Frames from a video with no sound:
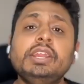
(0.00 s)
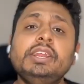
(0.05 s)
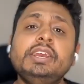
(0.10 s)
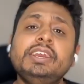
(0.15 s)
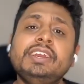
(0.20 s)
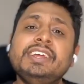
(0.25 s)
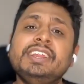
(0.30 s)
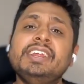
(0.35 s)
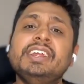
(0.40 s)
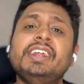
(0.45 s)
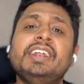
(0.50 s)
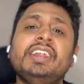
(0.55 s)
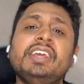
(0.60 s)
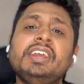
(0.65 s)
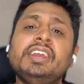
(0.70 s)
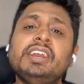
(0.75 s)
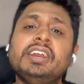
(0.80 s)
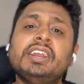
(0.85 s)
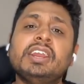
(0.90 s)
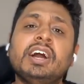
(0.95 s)
in
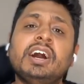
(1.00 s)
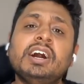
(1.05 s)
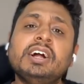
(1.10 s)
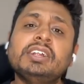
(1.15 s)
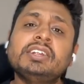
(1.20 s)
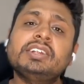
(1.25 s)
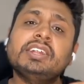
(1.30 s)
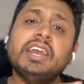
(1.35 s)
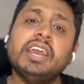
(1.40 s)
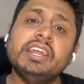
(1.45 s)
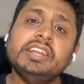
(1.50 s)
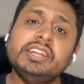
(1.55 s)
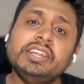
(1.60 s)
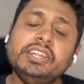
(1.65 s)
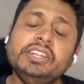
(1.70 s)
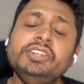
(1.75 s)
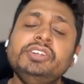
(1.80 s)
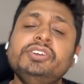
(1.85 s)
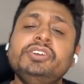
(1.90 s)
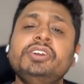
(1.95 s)
creating class and
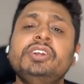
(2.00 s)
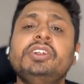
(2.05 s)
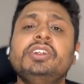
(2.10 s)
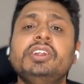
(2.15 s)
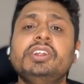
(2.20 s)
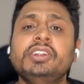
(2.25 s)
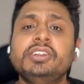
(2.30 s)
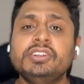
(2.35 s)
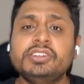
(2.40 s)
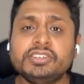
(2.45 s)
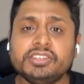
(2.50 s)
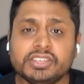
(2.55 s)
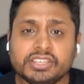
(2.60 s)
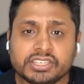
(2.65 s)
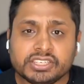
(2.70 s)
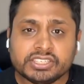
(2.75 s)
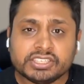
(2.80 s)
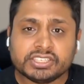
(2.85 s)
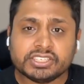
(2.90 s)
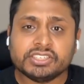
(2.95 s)

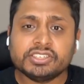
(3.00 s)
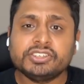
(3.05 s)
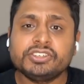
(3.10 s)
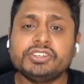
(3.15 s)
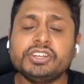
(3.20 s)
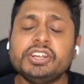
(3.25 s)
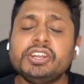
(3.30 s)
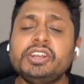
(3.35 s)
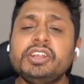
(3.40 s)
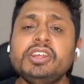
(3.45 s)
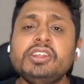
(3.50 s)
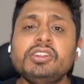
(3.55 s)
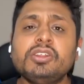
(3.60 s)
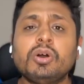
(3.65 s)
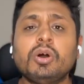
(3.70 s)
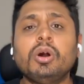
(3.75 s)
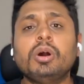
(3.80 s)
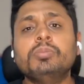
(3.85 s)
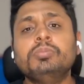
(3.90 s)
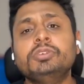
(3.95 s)
instantiating
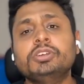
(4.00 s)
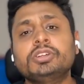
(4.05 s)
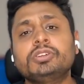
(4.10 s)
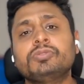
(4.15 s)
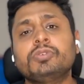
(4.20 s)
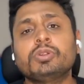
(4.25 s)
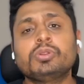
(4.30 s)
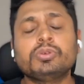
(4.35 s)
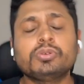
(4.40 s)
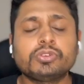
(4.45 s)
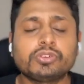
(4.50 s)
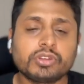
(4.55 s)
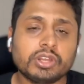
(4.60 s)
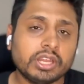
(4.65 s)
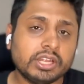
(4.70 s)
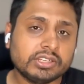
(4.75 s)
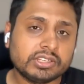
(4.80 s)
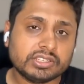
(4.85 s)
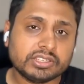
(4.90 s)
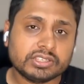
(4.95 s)
the objects for those
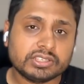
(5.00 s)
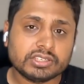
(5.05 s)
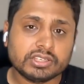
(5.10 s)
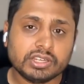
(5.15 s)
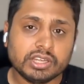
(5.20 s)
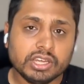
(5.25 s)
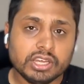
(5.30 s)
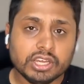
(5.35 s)
classes.